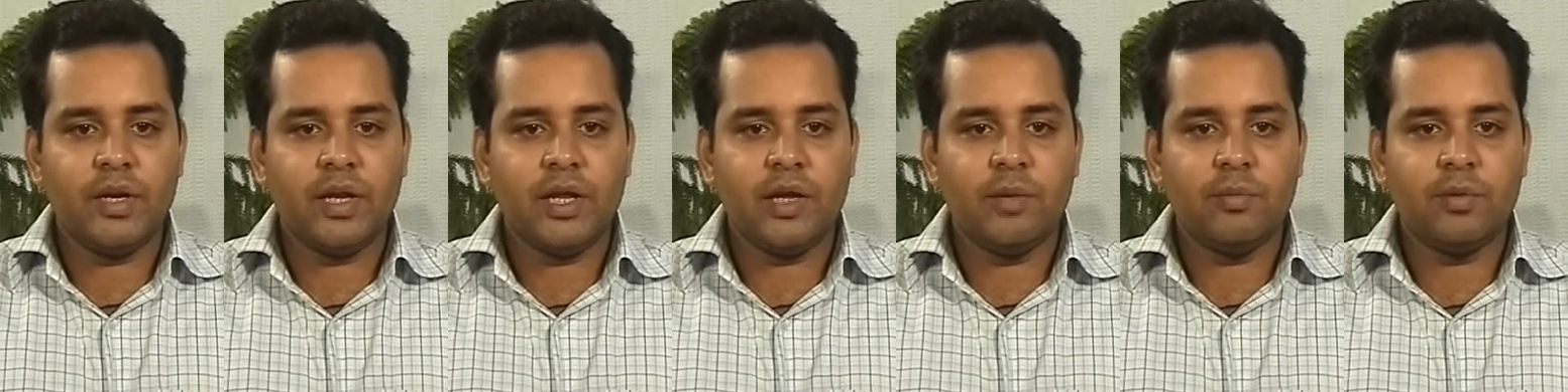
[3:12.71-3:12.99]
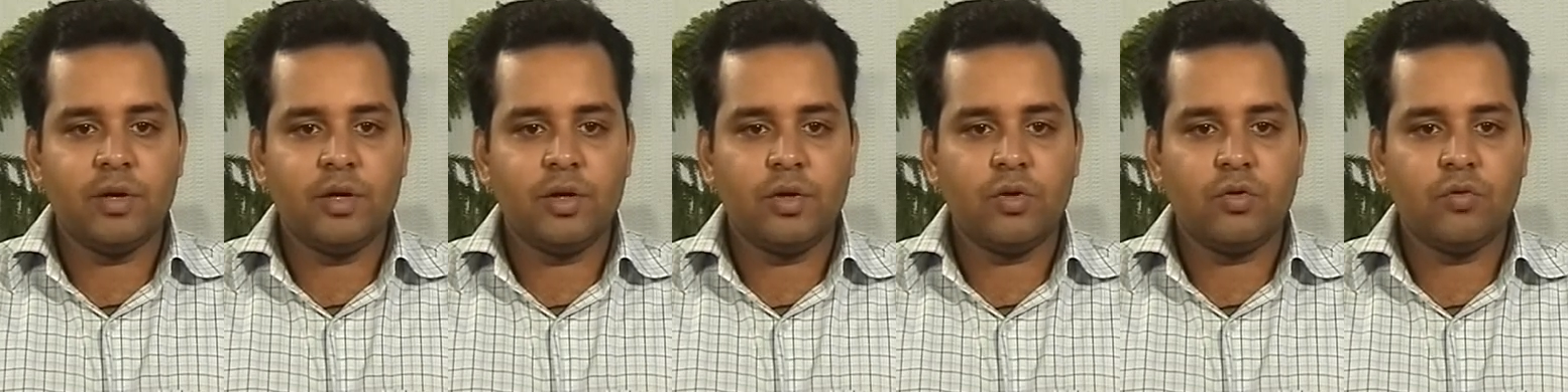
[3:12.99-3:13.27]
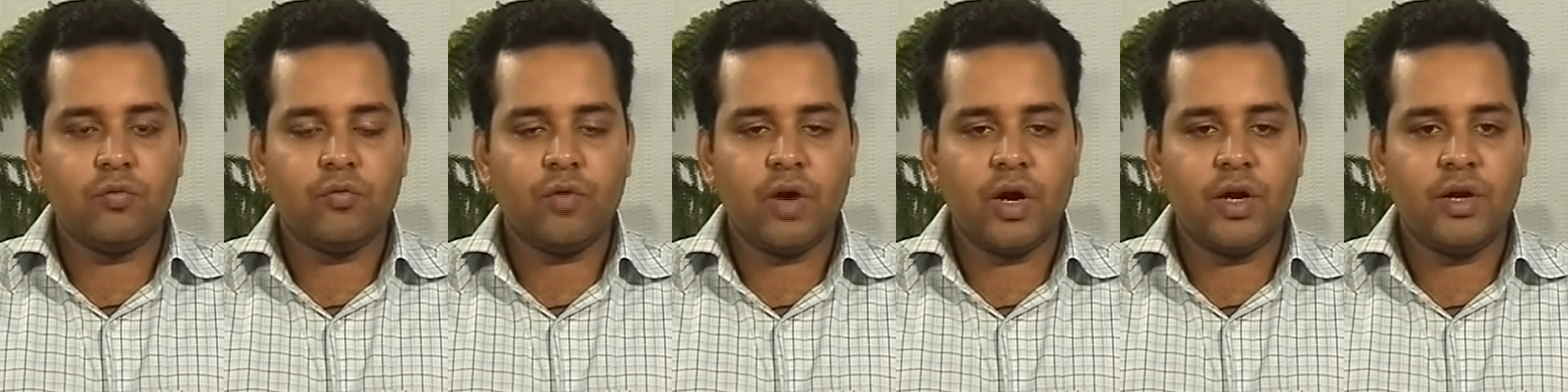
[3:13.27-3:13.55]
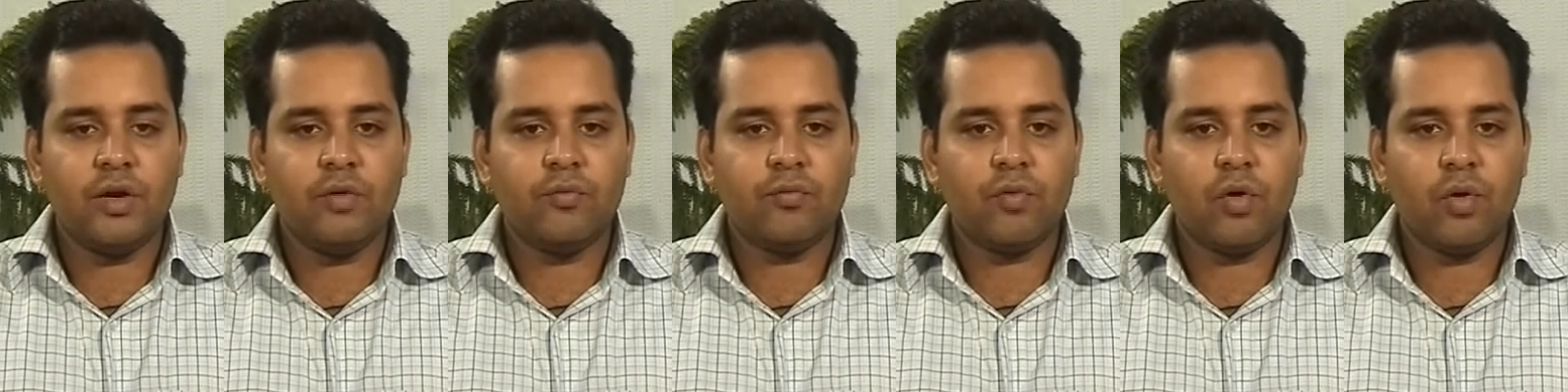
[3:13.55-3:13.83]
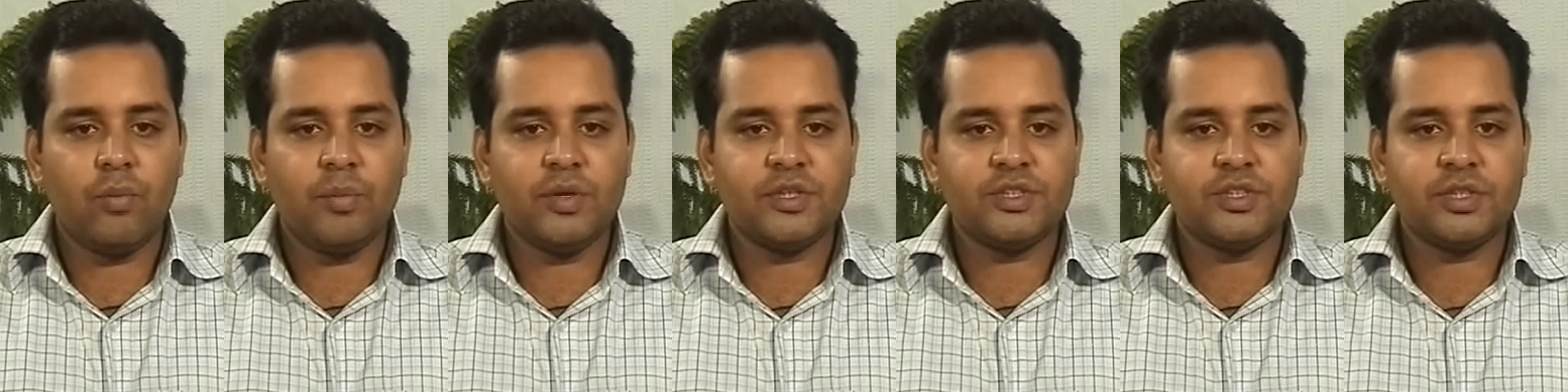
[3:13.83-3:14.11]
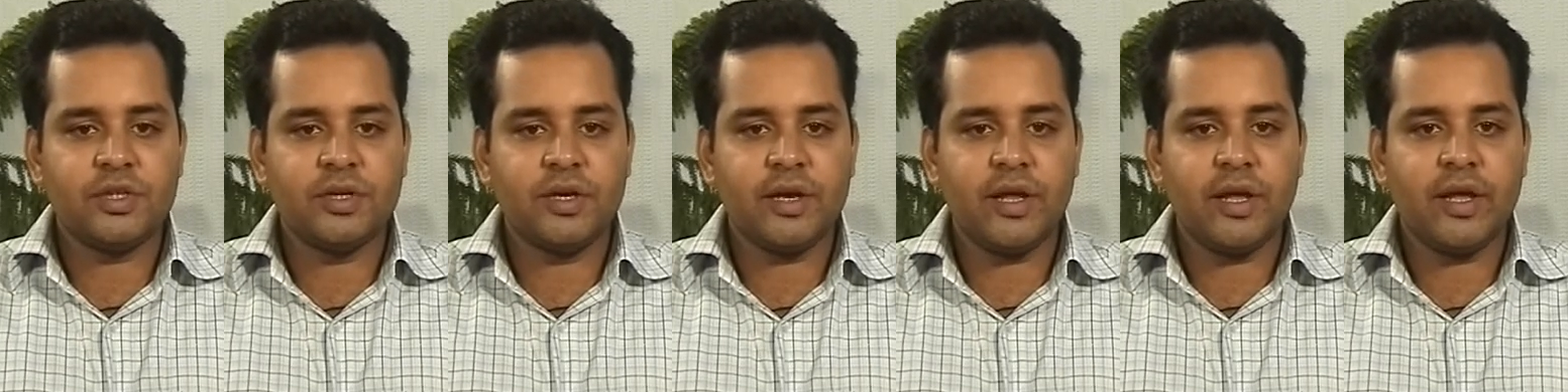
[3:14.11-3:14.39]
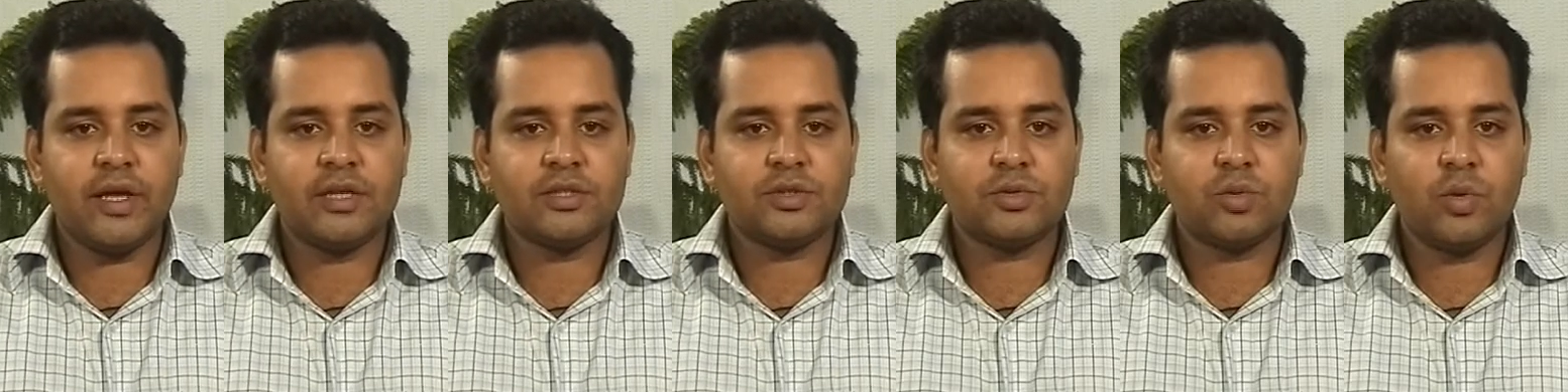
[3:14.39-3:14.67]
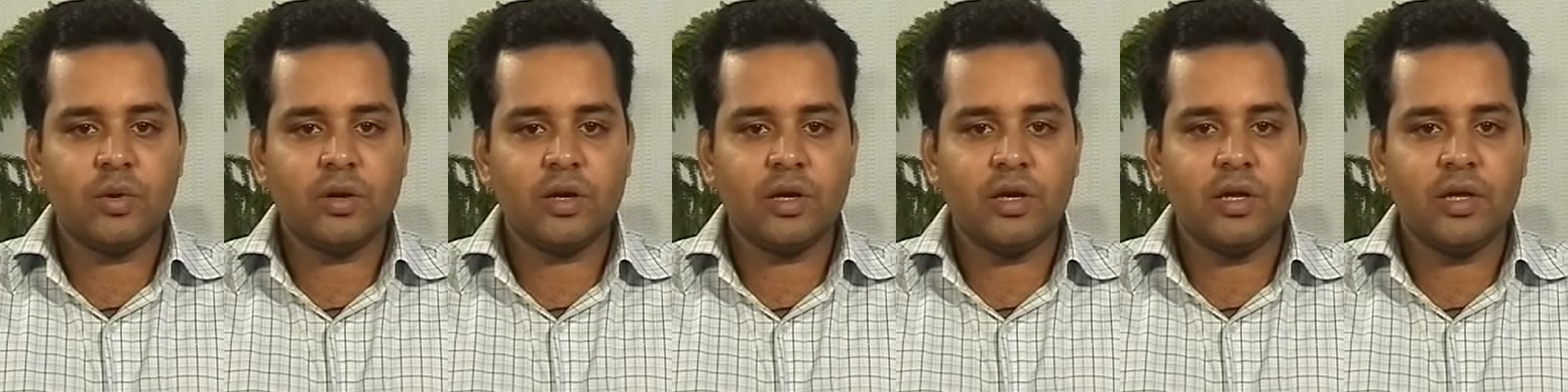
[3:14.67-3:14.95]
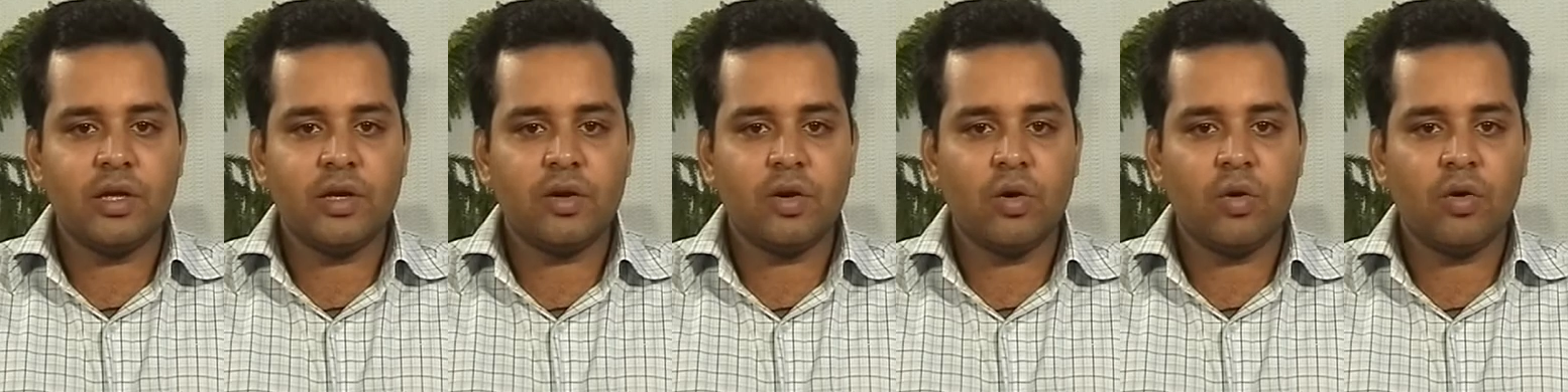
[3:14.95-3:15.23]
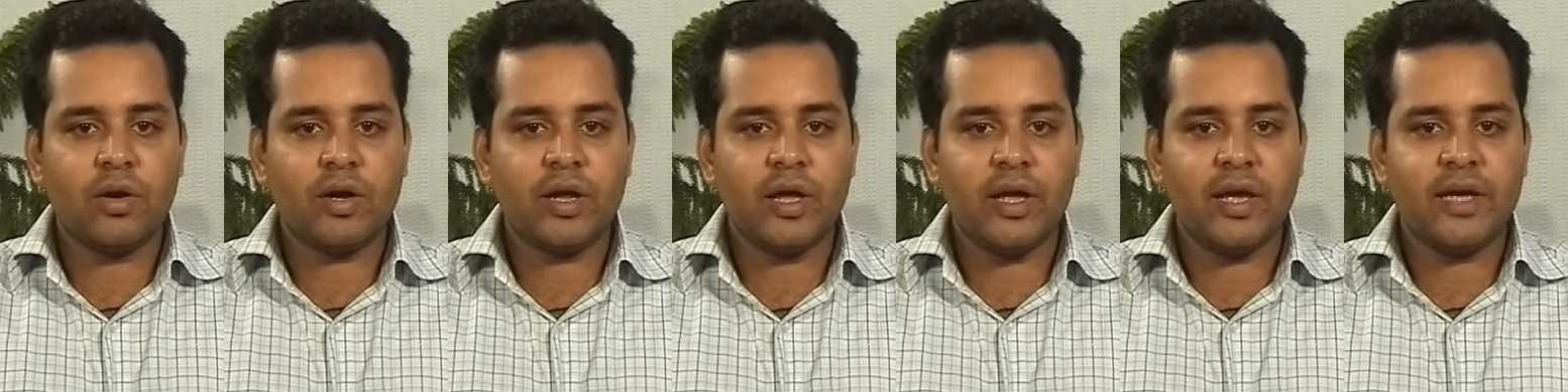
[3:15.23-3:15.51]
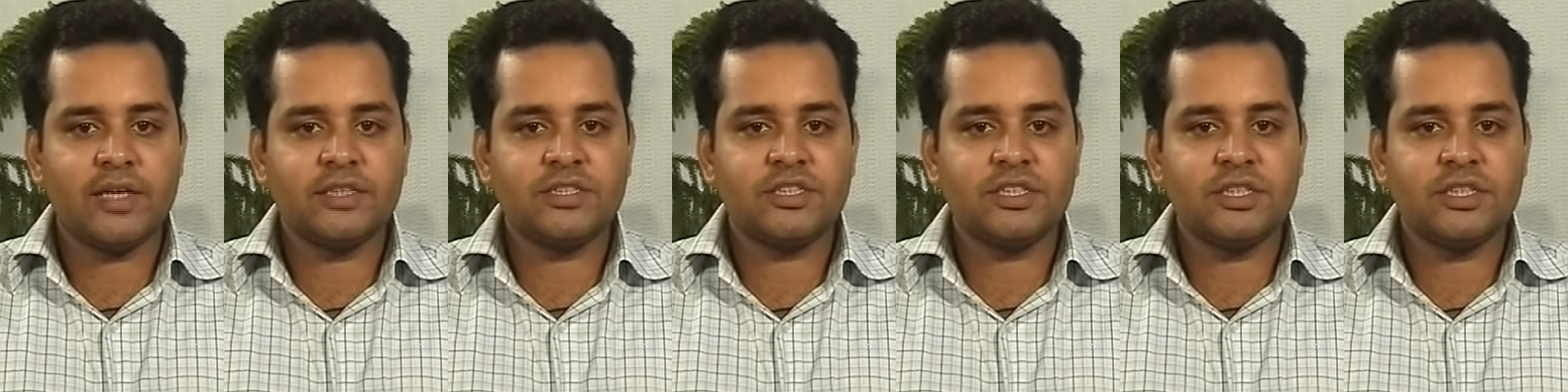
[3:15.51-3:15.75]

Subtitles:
able to find information as quickly or as